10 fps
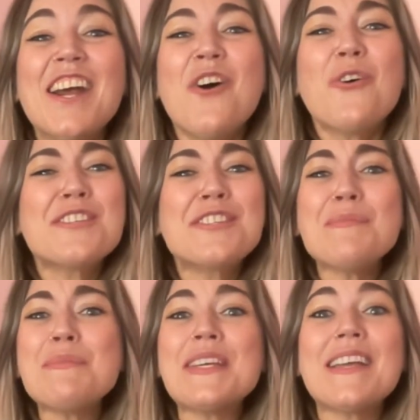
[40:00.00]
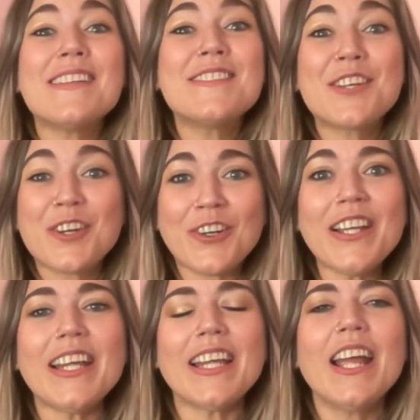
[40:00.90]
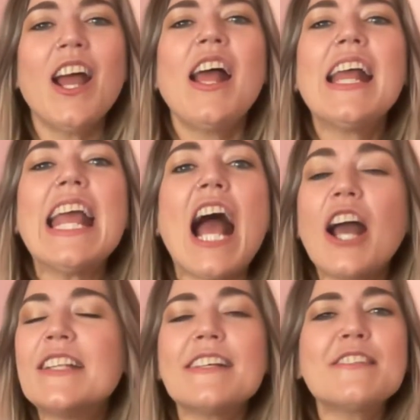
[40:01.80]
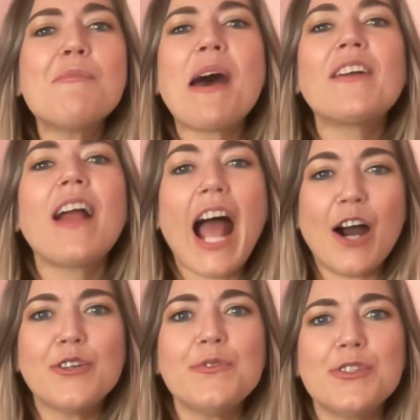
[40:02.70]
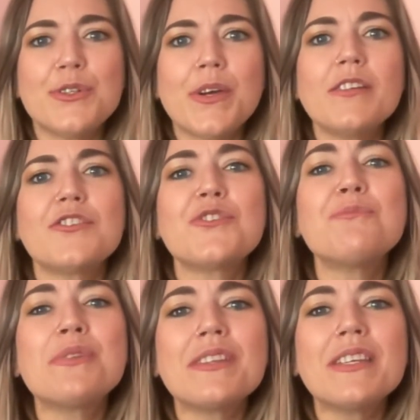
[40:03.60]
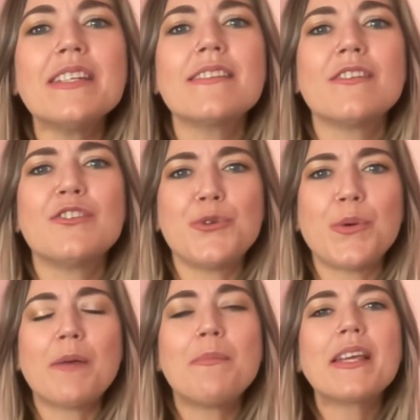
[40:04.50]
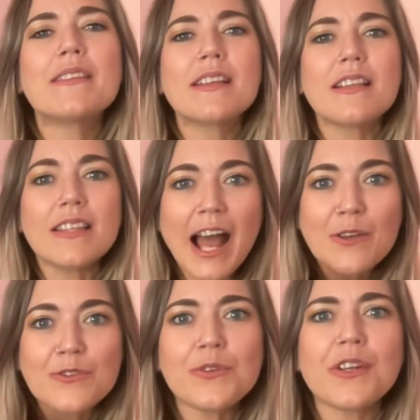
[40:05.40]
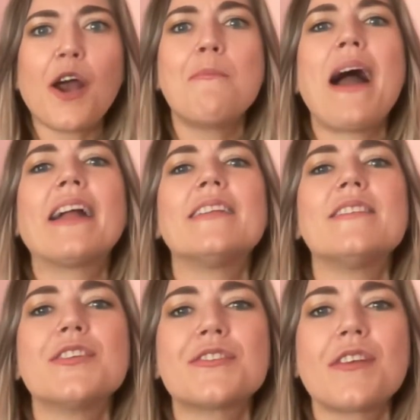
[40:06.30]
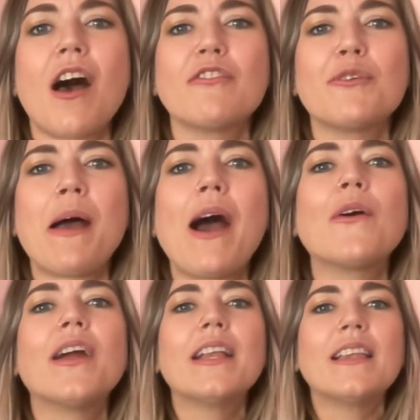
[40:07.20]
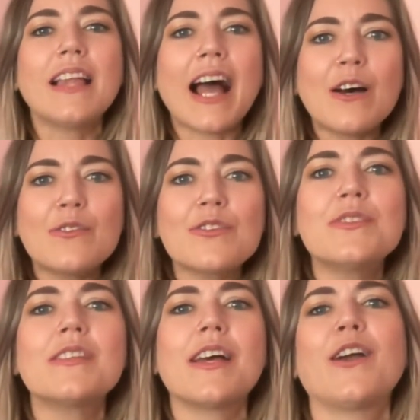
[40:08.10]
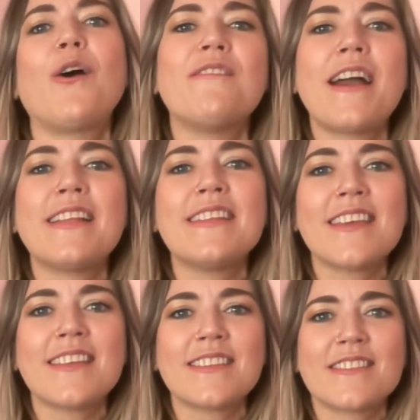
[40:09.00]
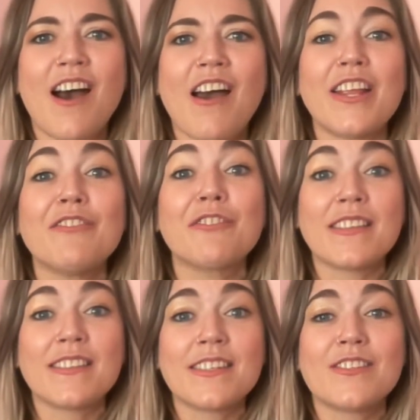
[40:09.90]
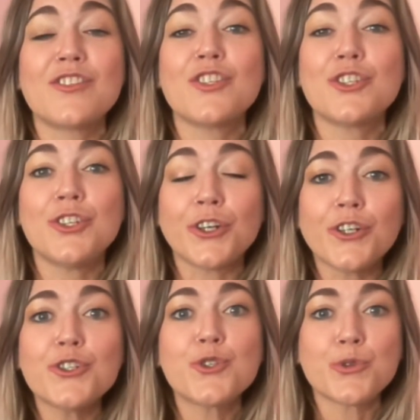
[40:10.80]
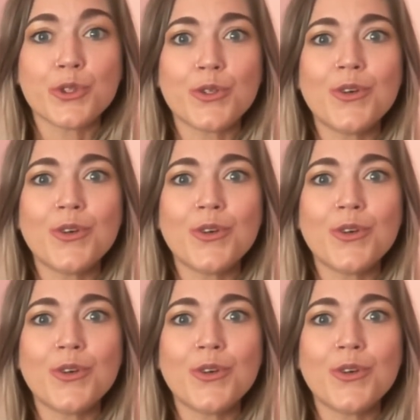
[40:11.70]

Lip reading: or simply a decree. It doesn't matter how you do it, just please do it, because it allows you to come back into your sovereign power. It allows you to let go of anything that's not in resonance to your true